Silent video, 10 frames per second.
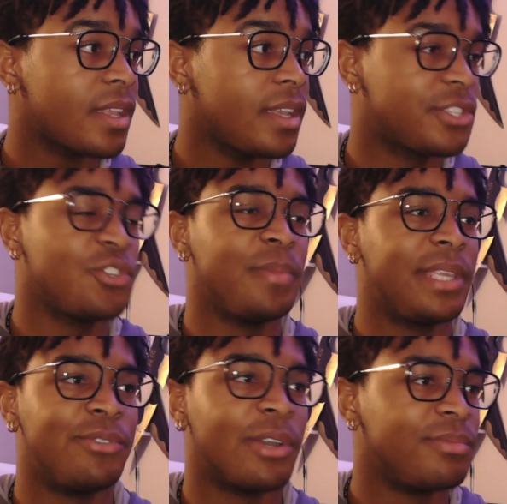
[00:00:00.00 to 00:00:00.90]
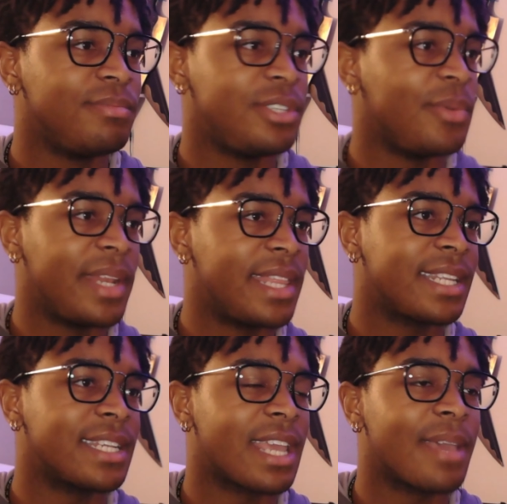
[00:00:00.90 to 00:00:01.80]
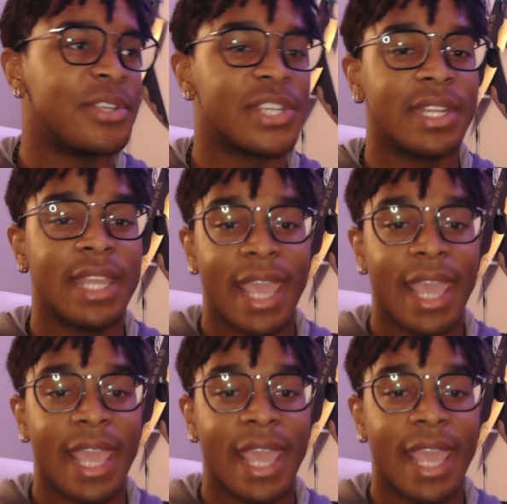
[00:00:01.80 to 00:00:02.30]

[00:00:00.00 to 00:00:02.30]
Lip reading: Assuming you don't do anything to damage it.